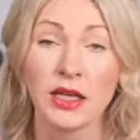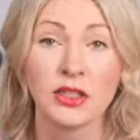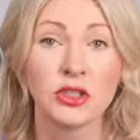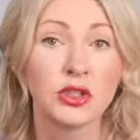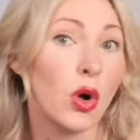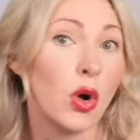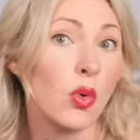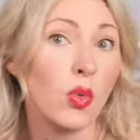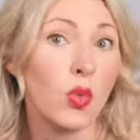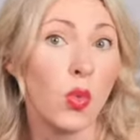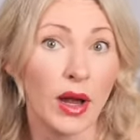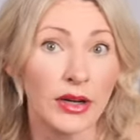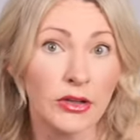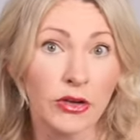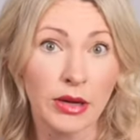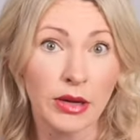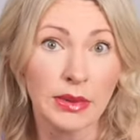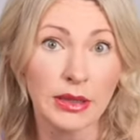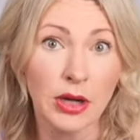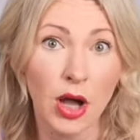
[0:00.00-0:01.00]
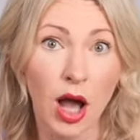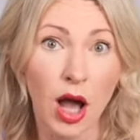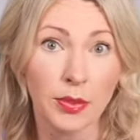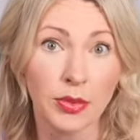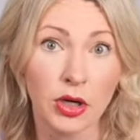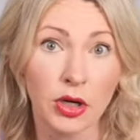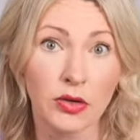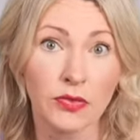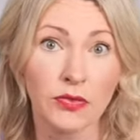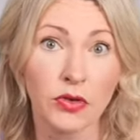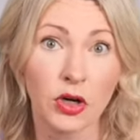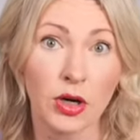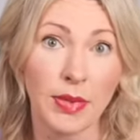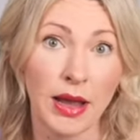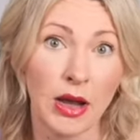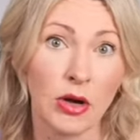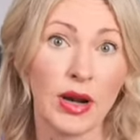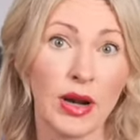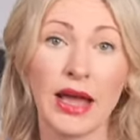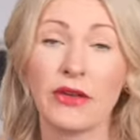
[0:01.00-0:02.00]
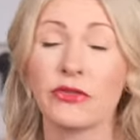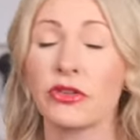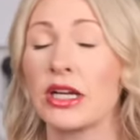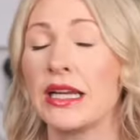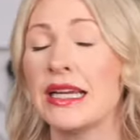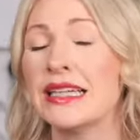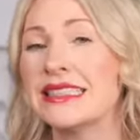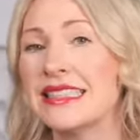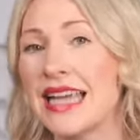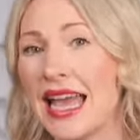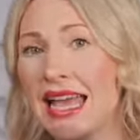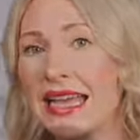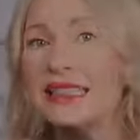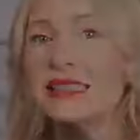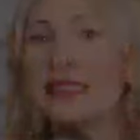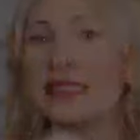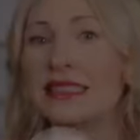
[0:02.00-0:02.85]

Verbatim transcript: So one gram of copper for about every 10.